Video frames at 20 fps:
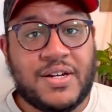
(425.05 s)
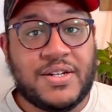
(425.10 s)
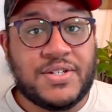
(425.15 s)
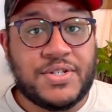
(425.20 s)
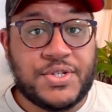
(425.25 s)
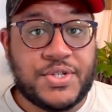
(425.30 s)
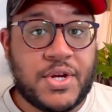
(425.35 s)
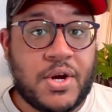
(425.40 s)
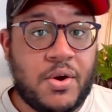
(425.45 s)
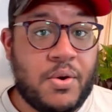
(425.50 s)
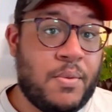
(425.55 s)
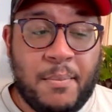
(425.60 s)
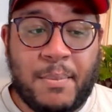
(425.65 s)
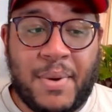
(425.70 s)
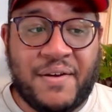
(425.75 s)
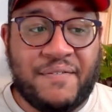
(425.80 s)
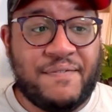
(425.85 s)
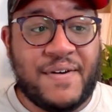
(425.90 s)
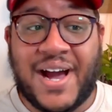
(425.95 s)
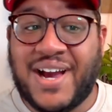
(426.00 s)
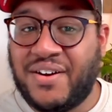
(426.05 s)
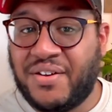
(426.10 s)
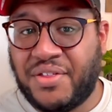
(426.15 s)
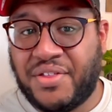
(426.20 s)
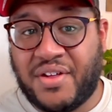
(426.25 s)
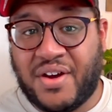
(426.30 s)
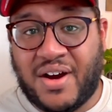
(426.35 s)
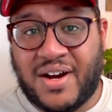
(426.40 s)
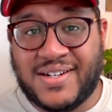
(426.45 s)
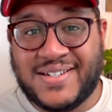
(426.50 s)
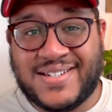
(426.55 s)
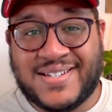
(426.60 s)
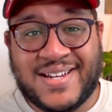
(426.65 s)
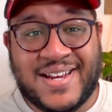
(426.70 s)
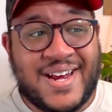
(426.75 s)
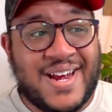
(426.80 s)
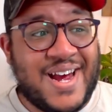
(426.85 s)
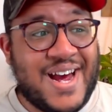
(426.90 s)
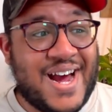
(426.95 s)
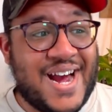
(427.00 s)
So, my final thoughts,
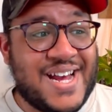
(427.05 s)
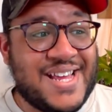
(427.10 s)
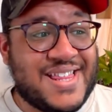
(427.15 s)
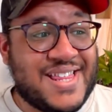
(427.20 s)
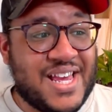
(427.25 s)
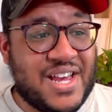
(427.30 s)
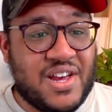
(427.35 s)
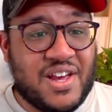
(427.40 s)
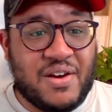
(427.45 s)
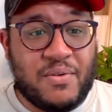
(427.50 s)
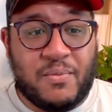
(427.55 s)
I think